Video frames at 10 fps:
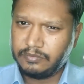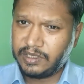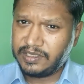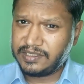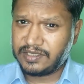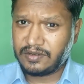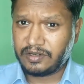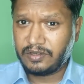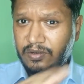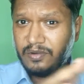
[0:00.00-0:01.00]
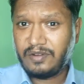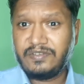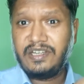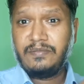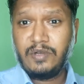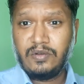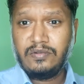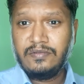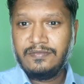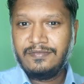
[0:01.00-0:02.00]
But this is not a clone of Dylan Blue.
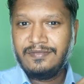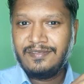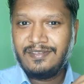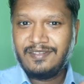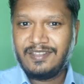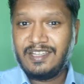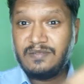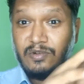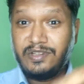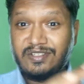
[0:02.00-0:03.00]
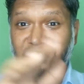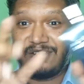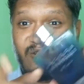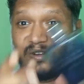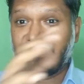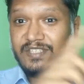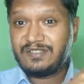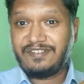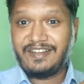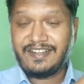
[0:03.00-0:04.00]
Dylan Blue is not a clone of
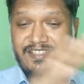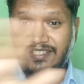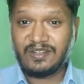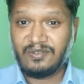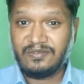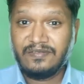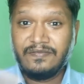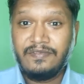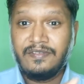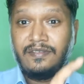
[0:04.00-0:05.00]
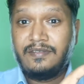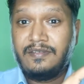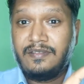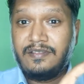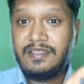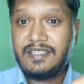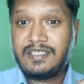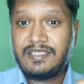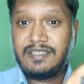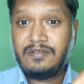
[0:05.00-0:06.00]
this fragrance. No,
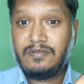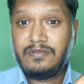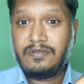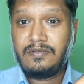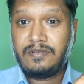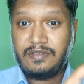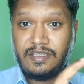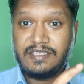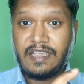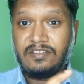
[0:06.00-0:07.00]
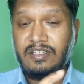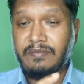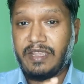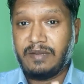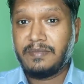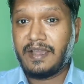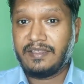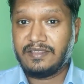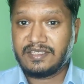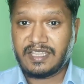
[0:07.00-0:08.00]
this is actually made
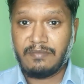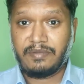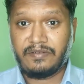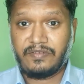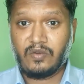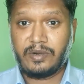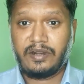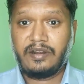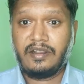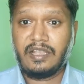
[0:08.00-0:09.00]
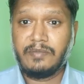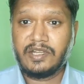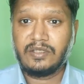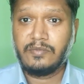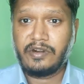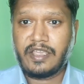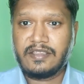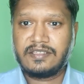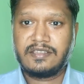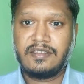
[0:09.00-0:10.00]
by the same perfumer, Alberto
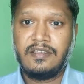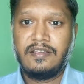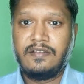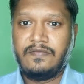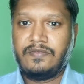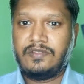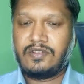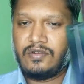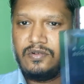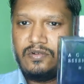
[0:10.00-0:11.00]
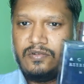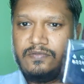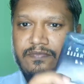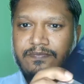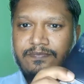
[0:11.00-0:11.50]
Morias. So